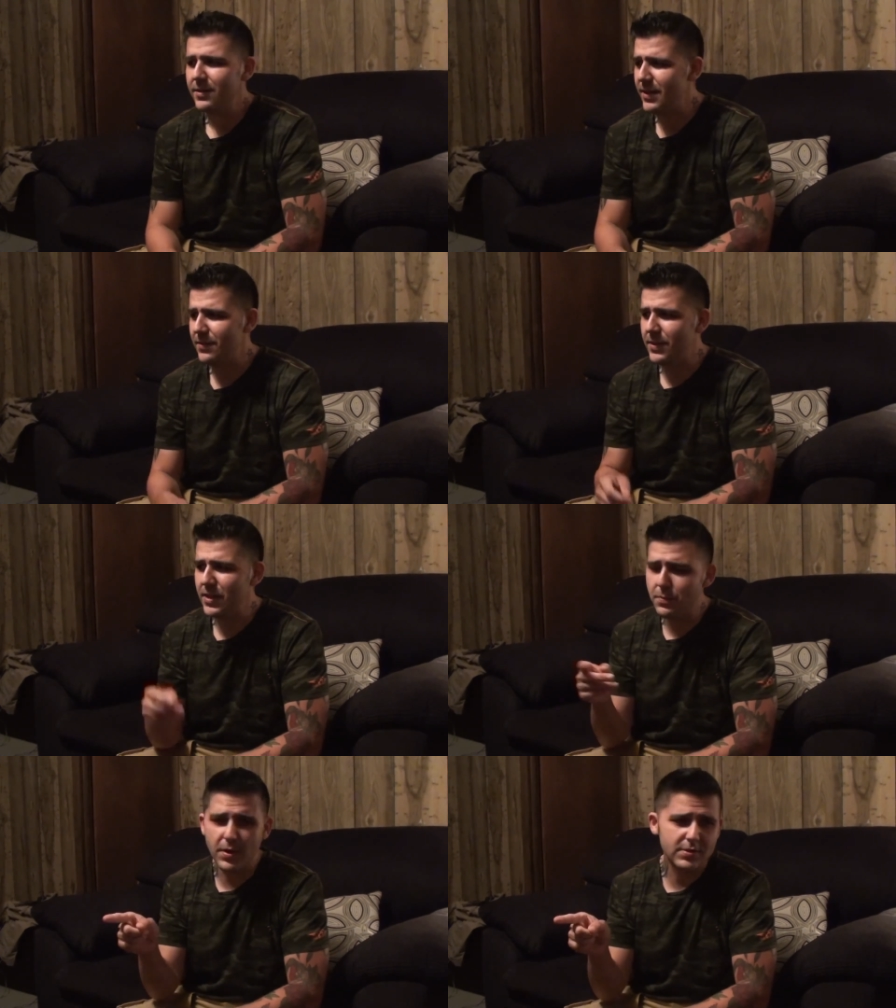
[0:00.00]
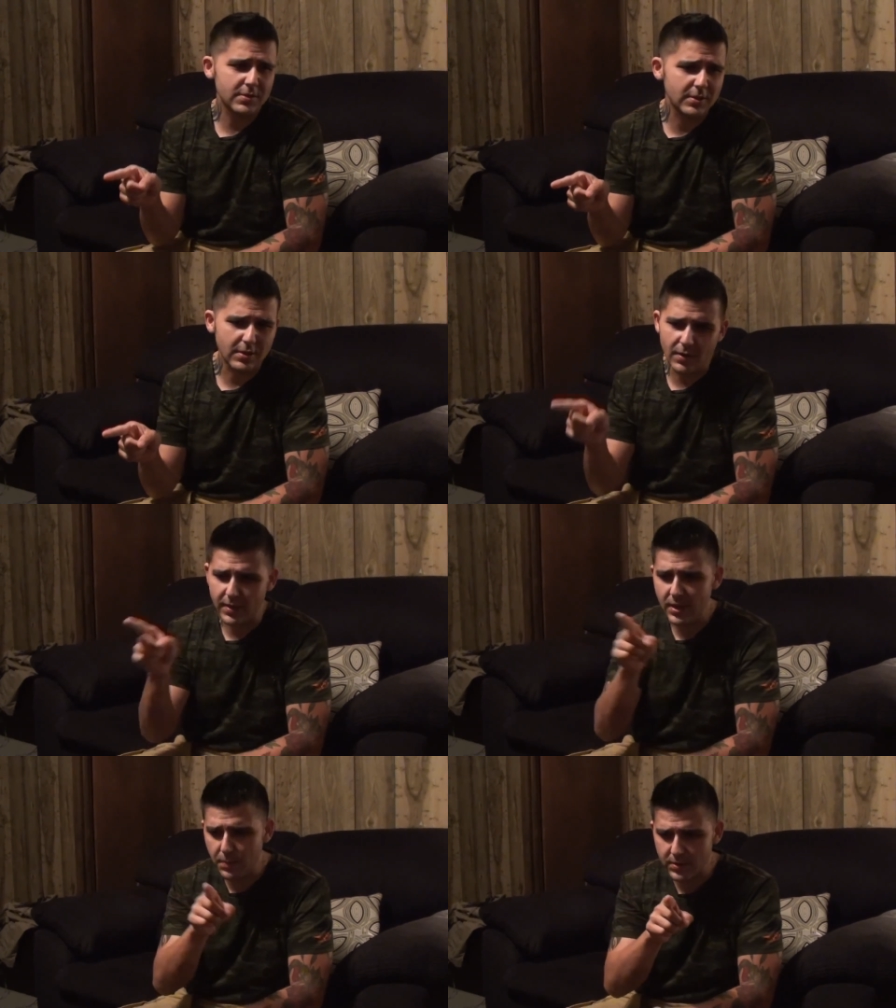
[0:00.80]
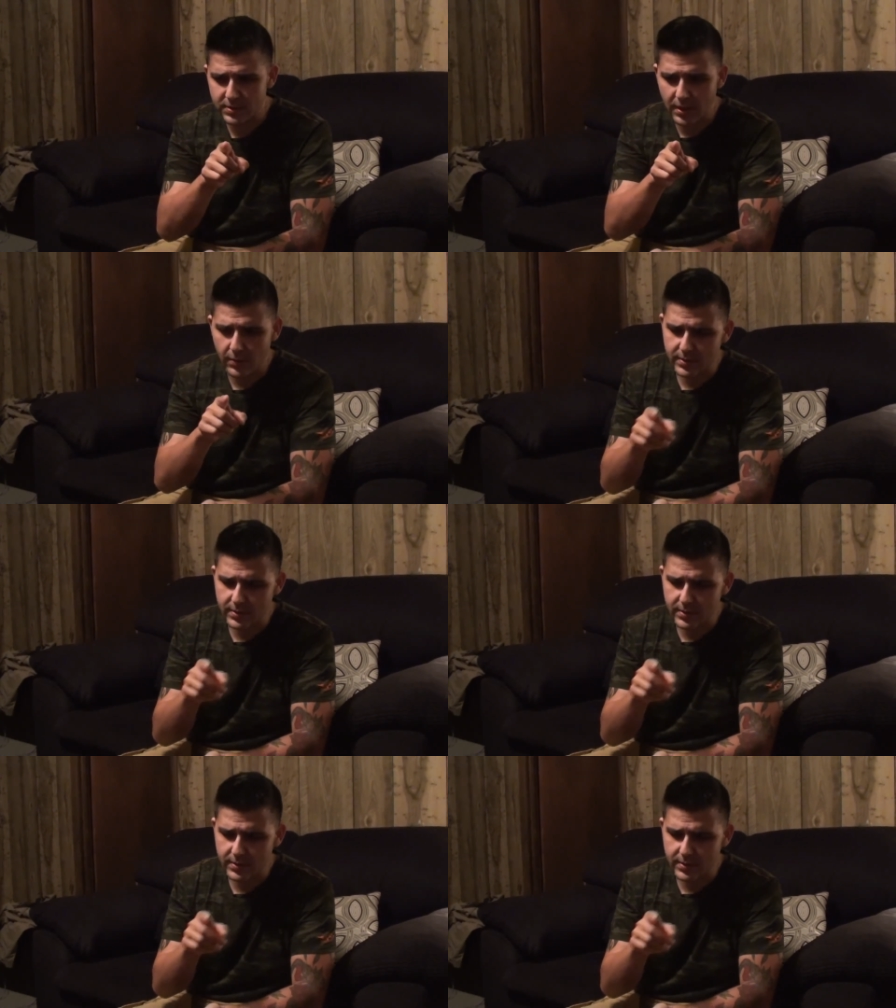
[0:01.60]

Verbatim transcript: that the other person is going to call the other person hoe.